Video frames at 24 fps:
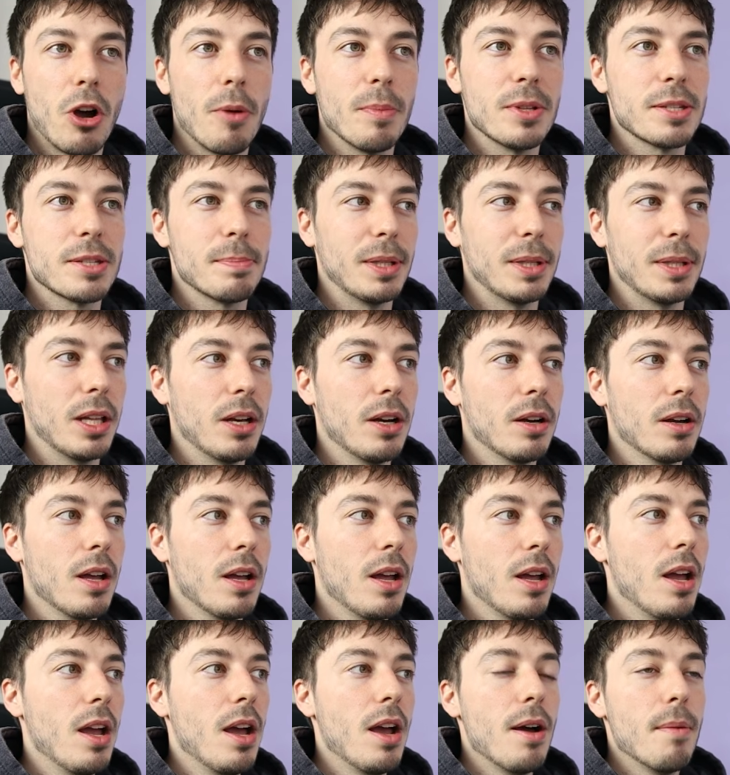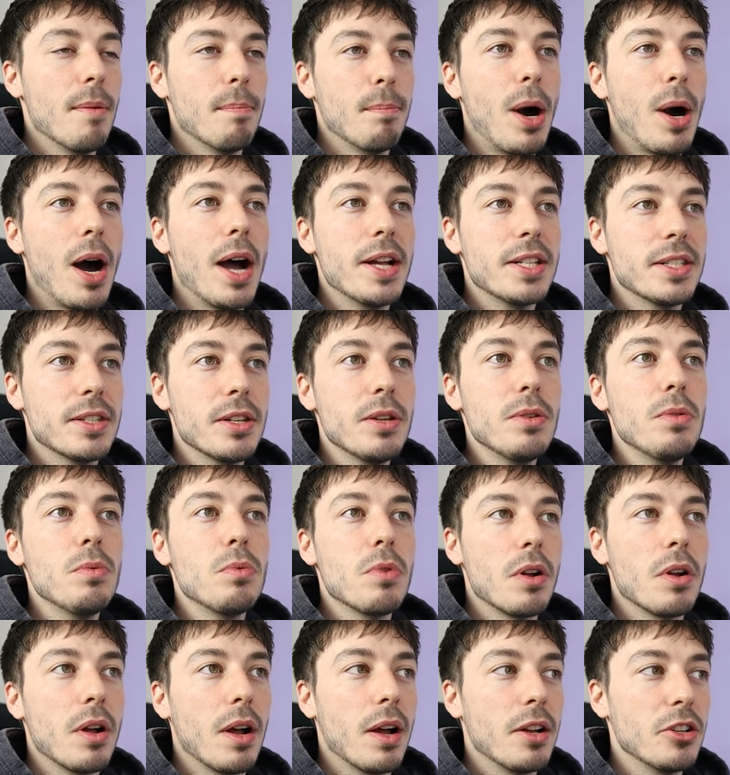in the comments below. But I
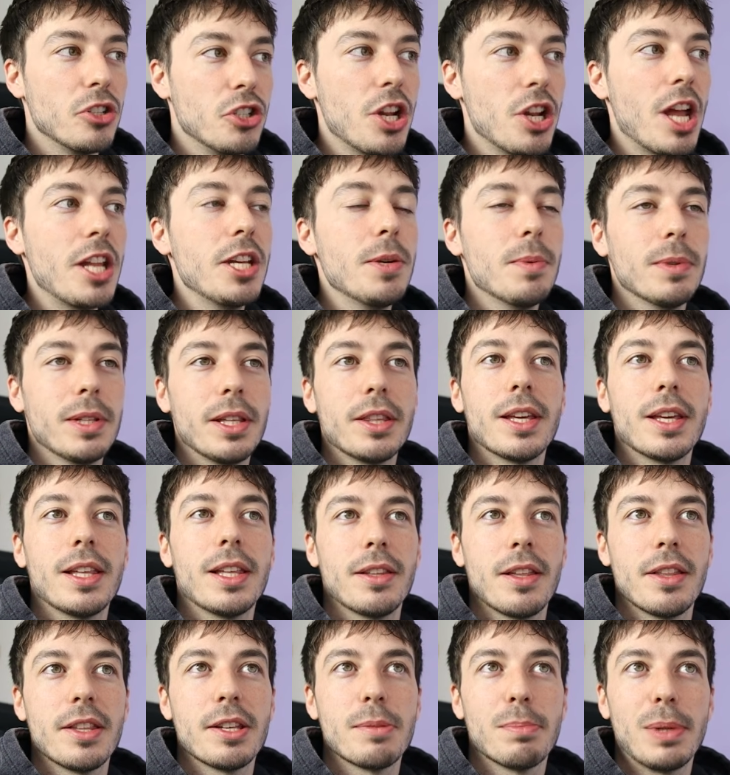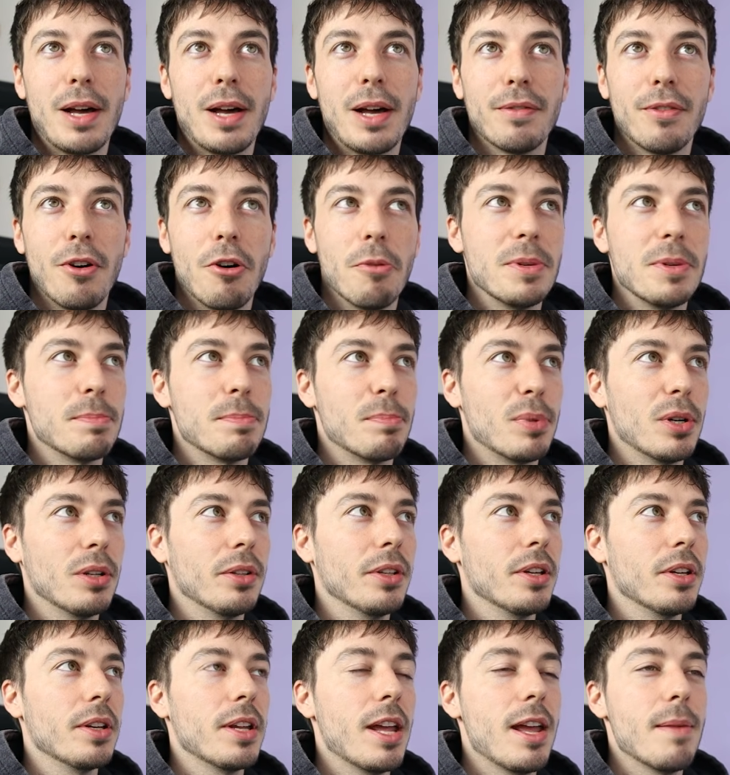do genuinely think that this platform is
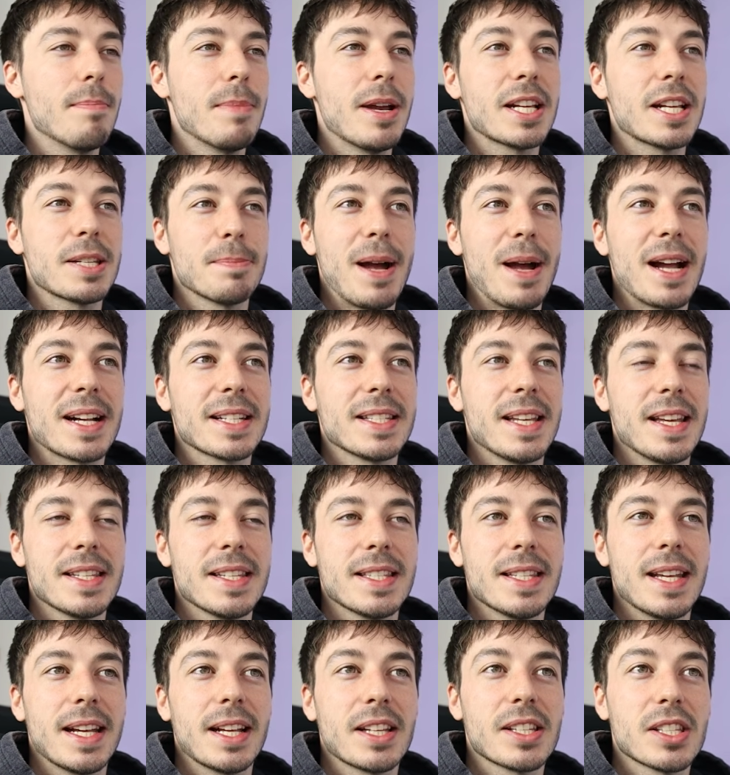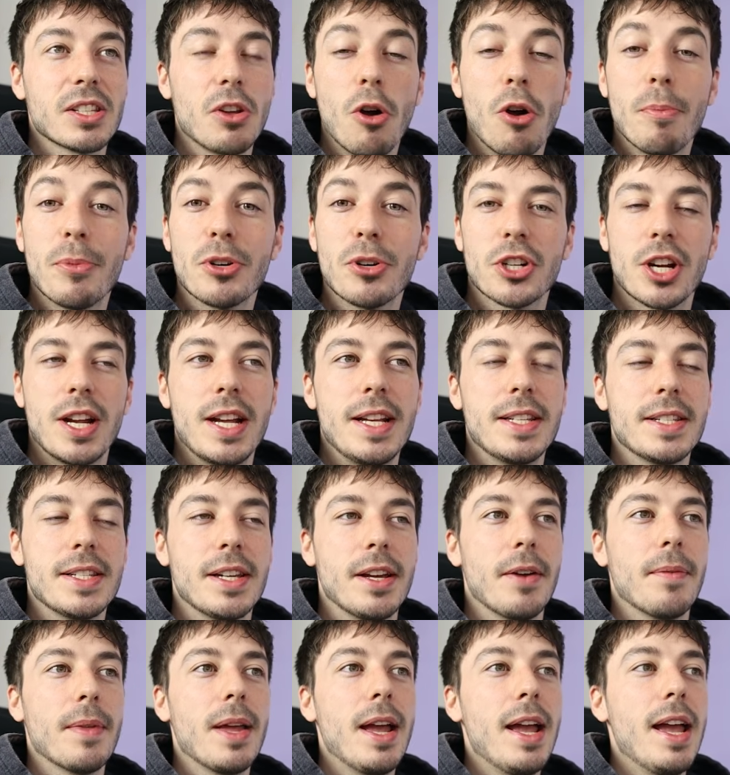brilliant. It makes back testing so much
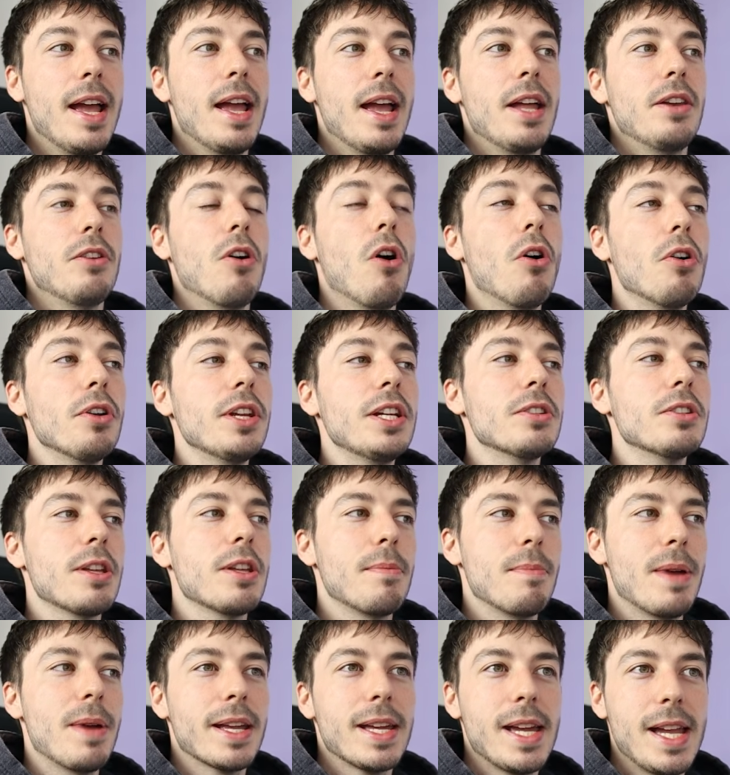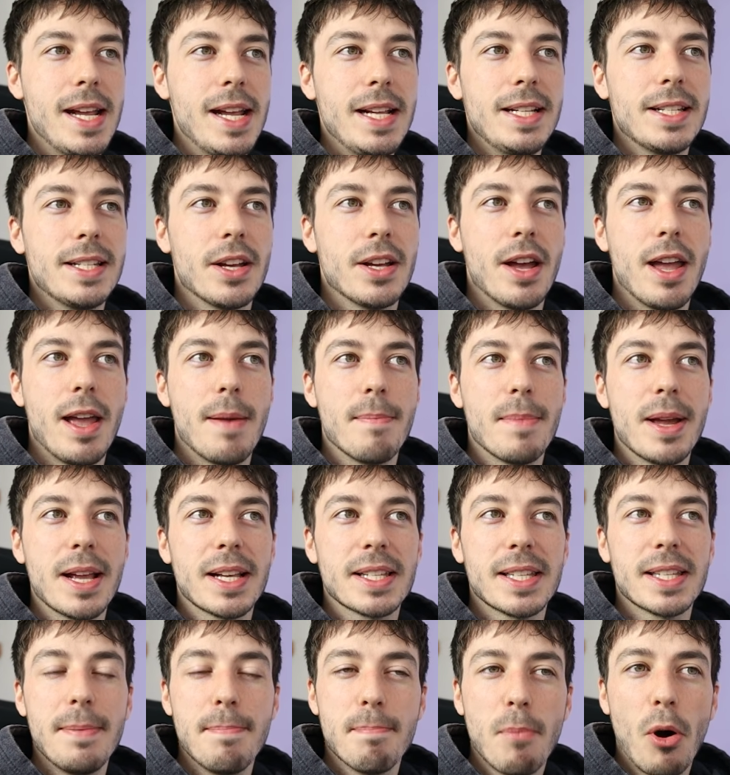easier. Not only does it make it easier, it
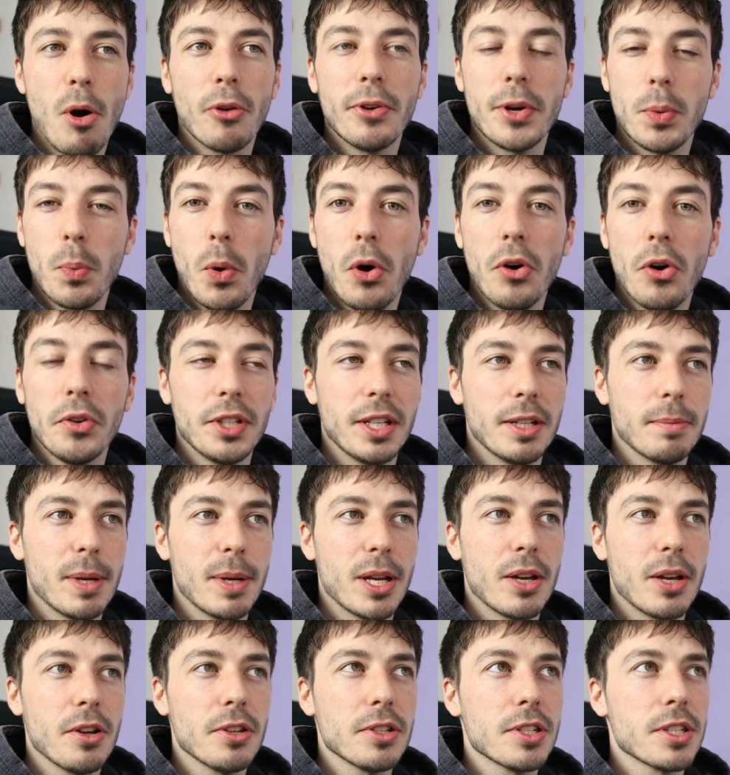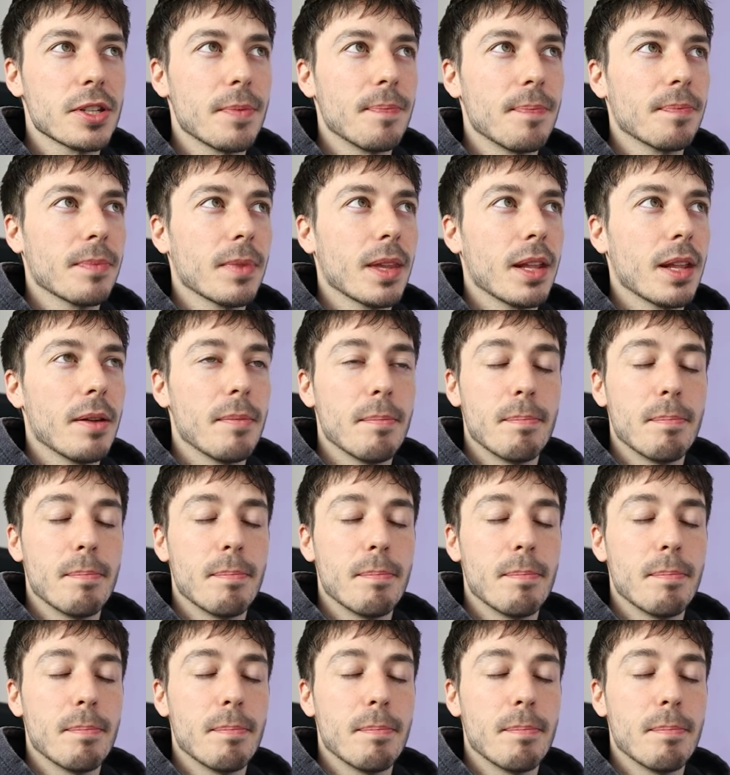makes it more rewarding because